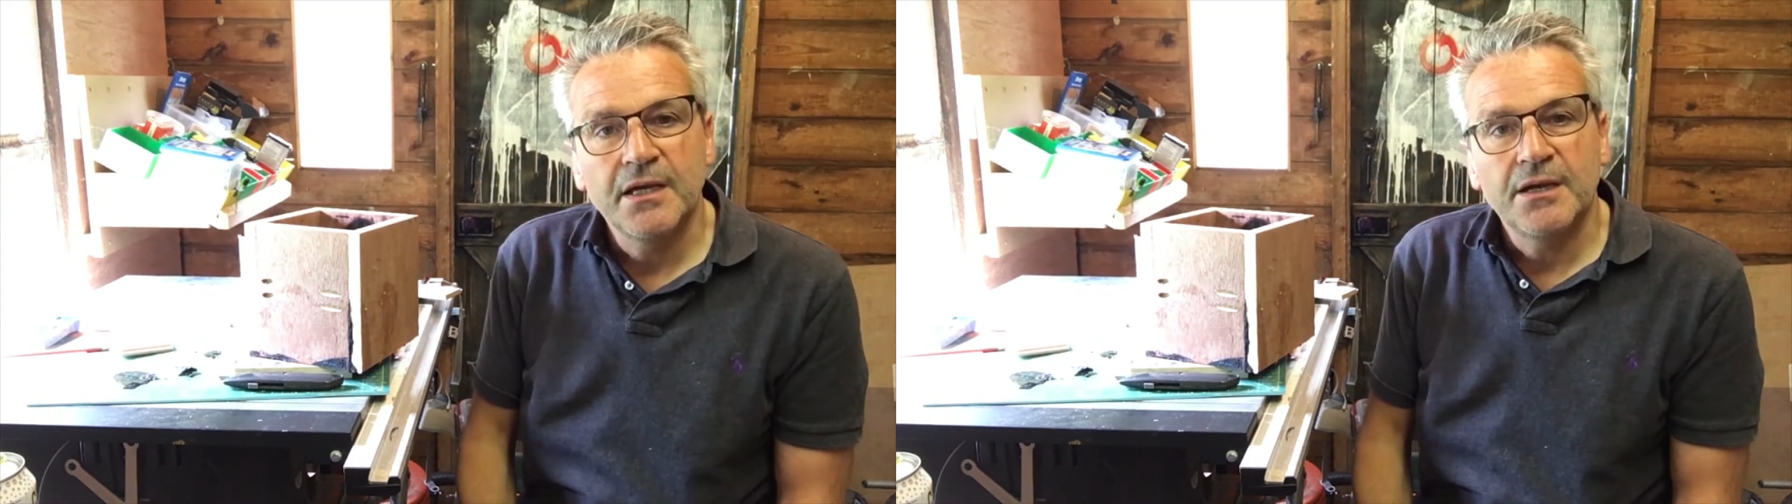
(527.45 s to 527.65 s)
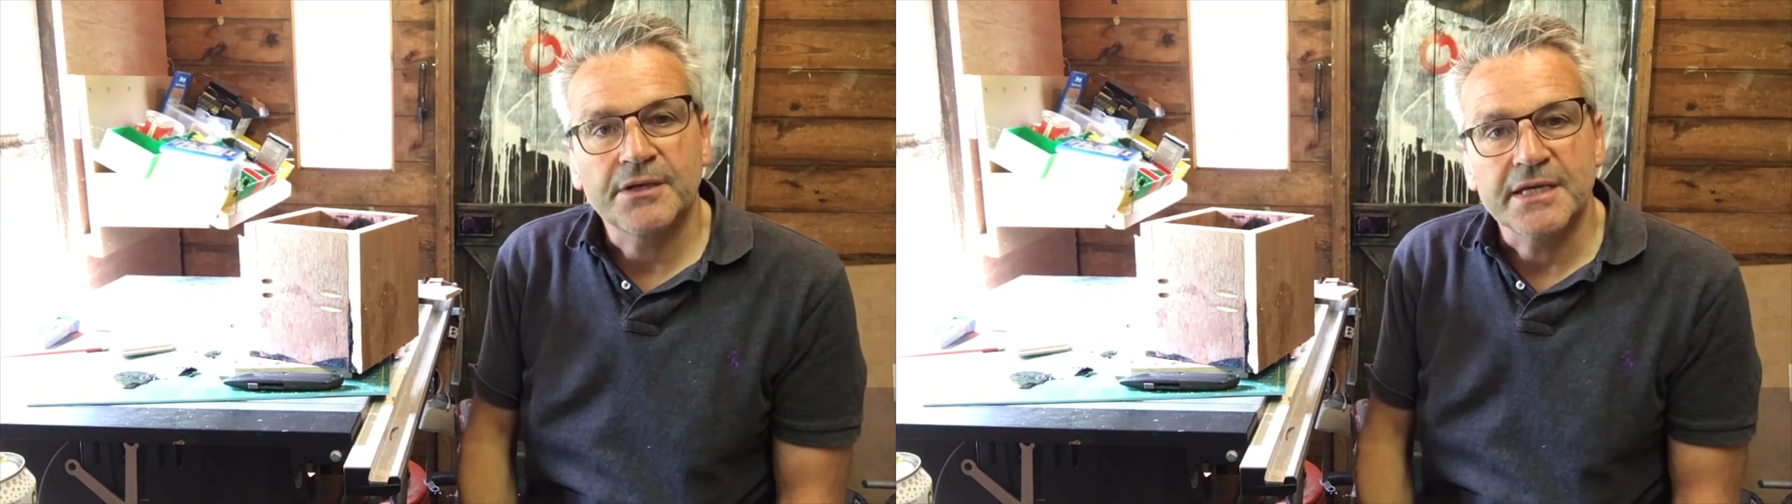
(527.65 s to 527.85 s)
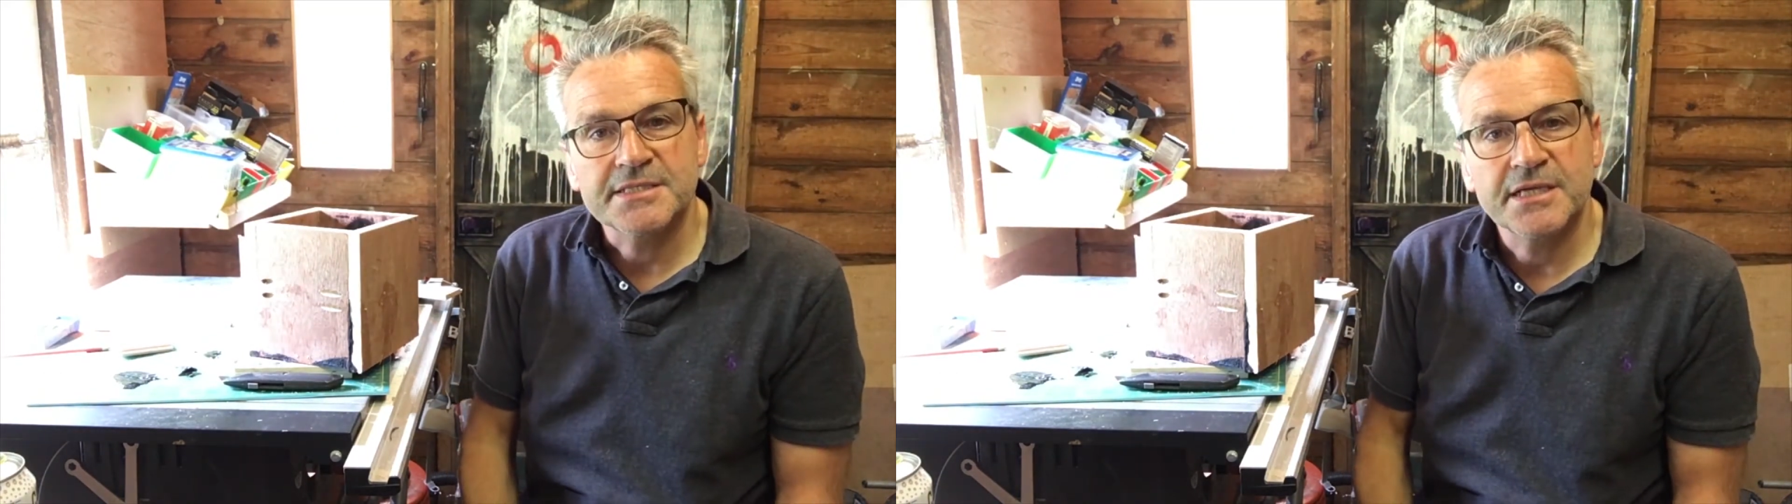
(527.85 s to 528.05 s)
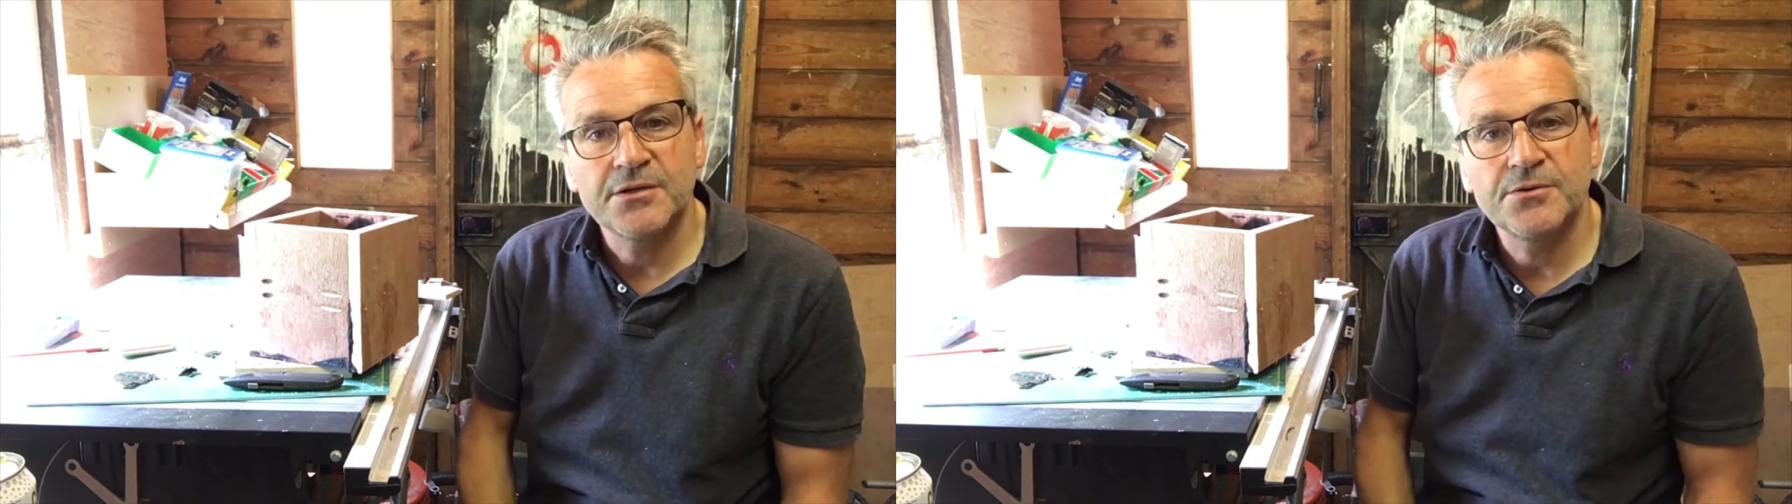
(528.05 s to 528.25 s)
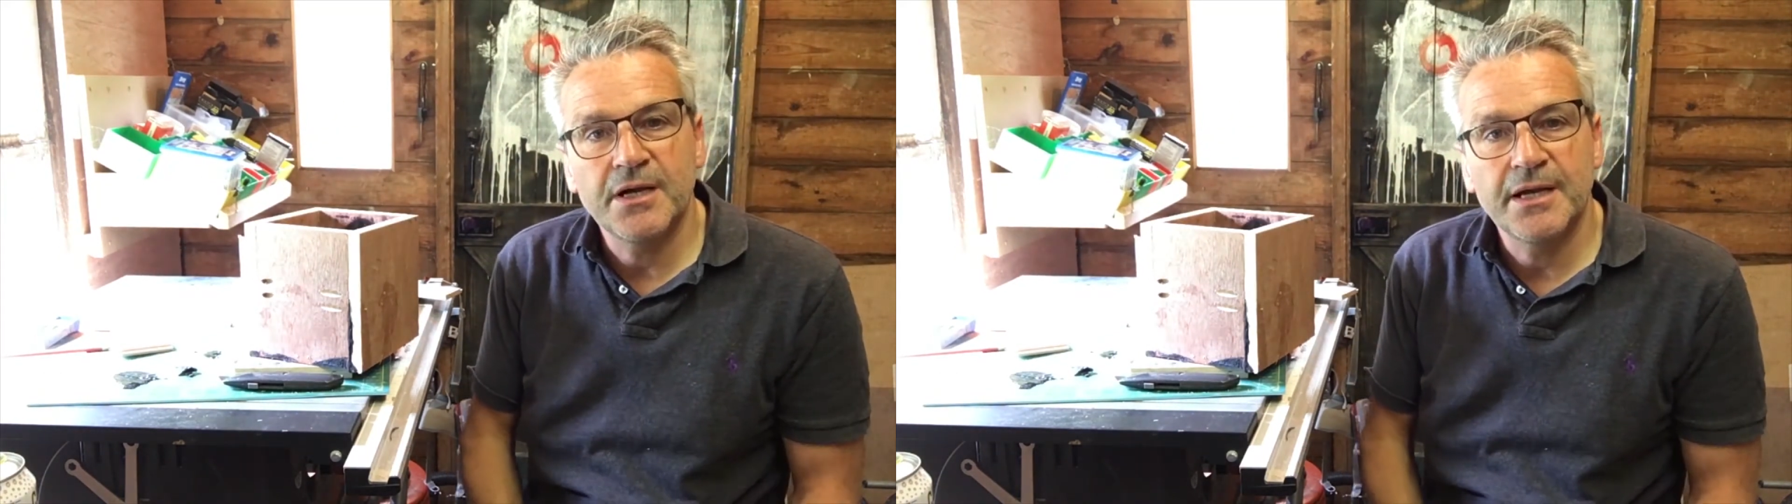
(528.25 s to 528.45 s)
Okay,
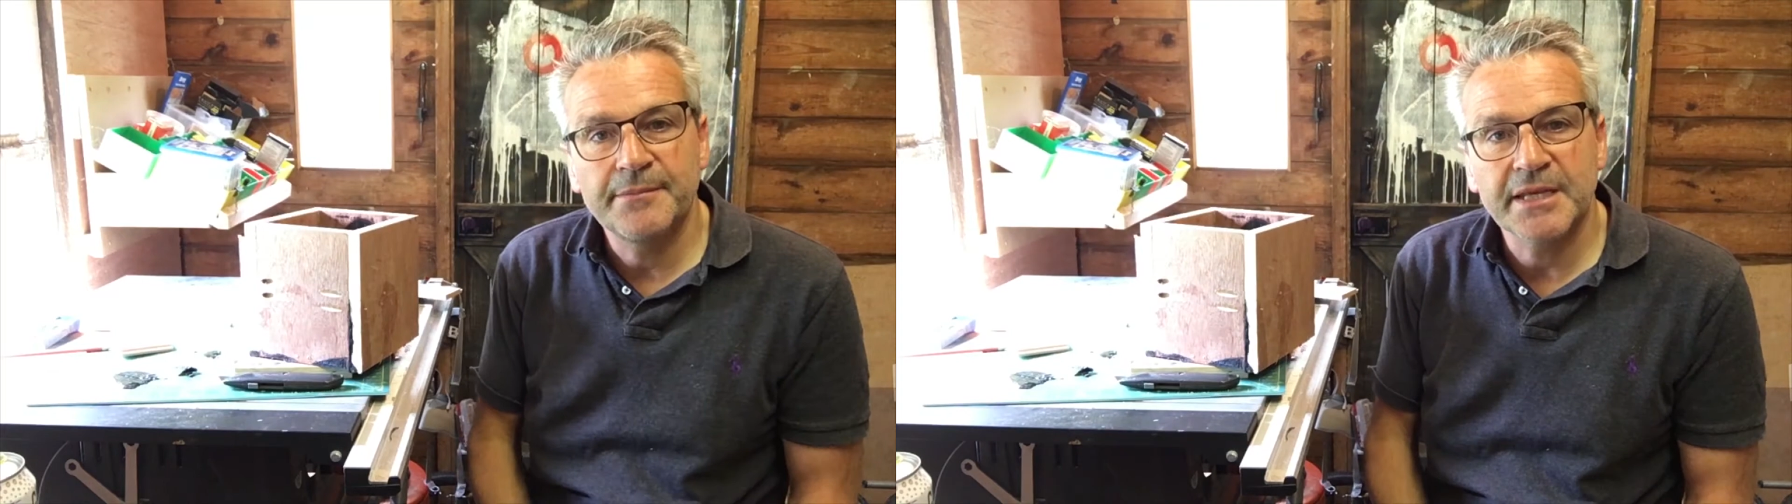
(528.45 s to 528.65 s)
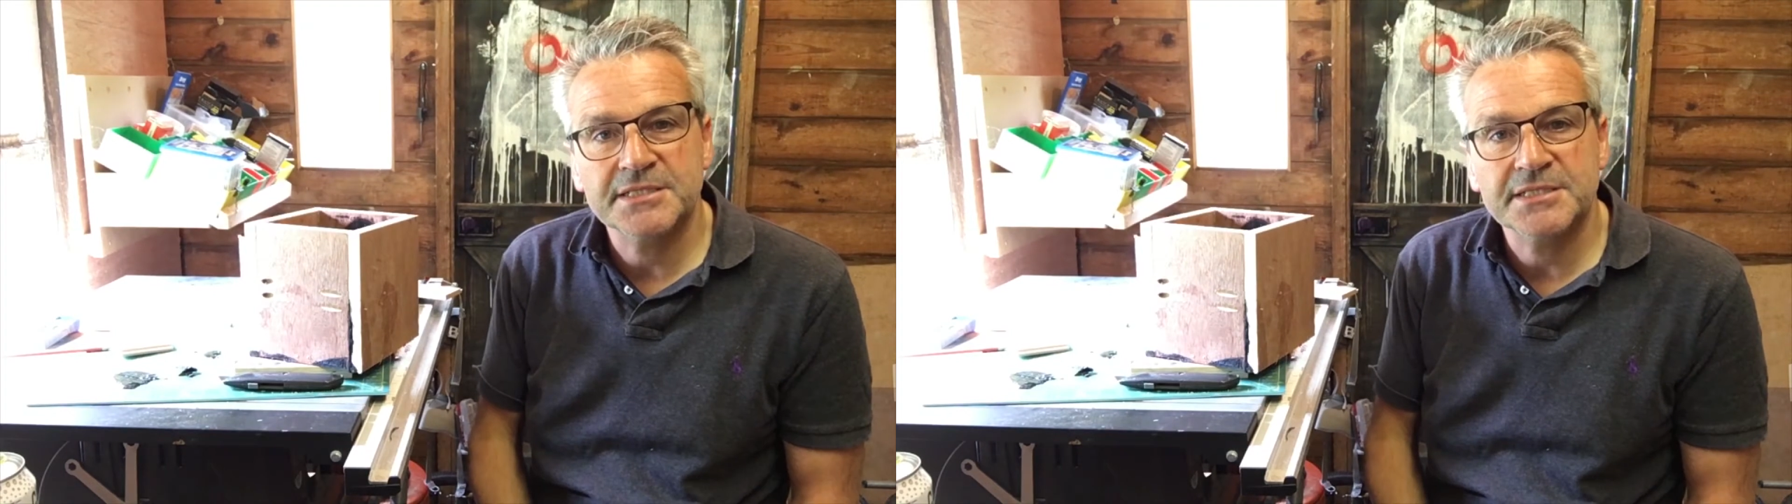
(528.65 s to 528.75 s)
so next